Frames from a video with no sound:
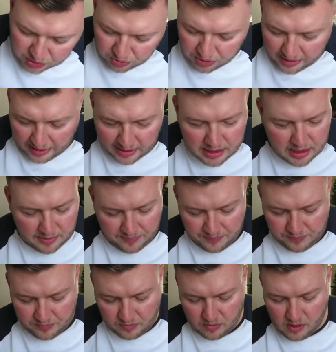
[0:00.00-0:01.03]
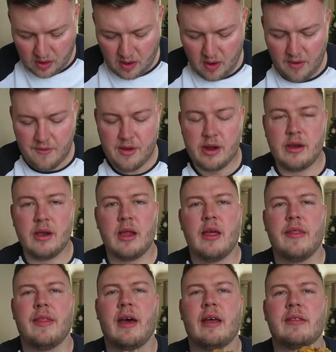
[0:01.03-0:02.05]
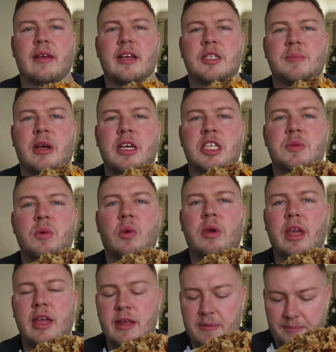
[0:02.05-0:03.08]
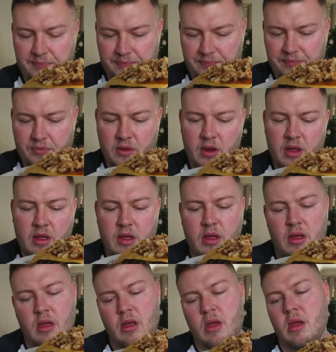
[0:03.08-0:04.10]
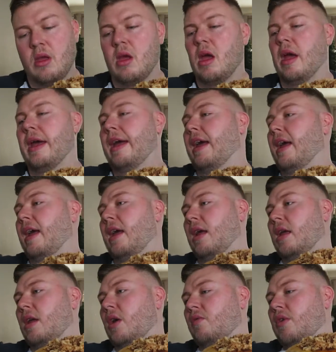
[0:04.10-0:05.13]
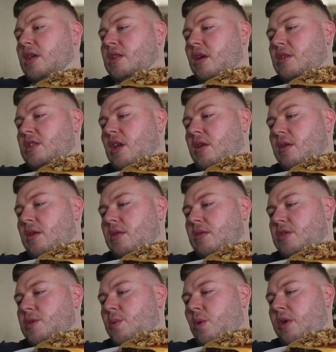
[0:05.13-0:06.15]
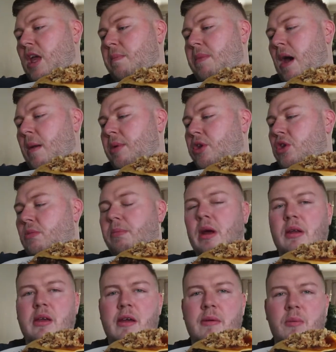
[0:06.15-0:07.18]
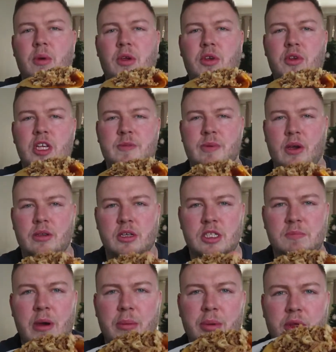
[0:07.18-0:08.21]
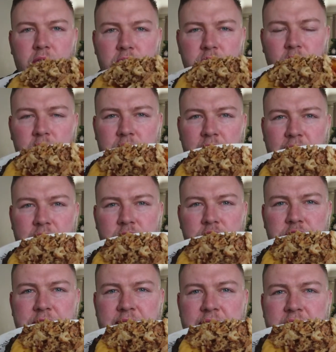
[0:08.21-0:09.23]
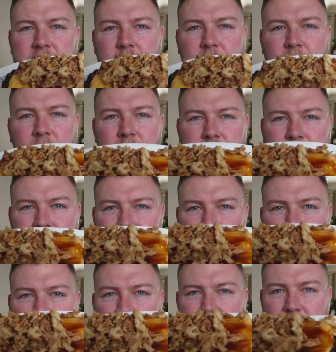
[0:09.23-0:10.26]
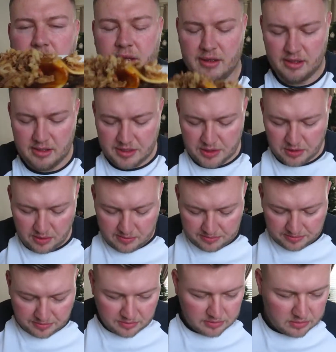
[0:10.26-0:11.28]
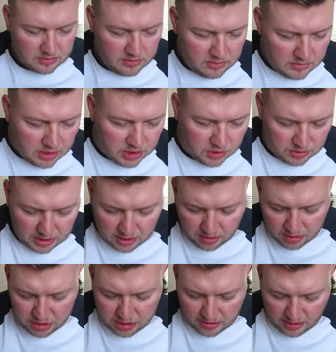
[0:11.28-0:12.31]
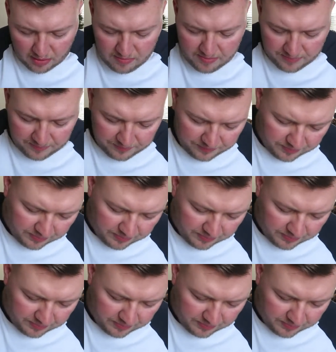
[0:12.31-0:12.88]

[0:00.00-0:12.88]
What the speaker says: to show you guys. That is my Smokey. Rustlers Smoky barbecue burger with crispy onions, barbecue sauce and cheese. There we go. So, just going to crunch it down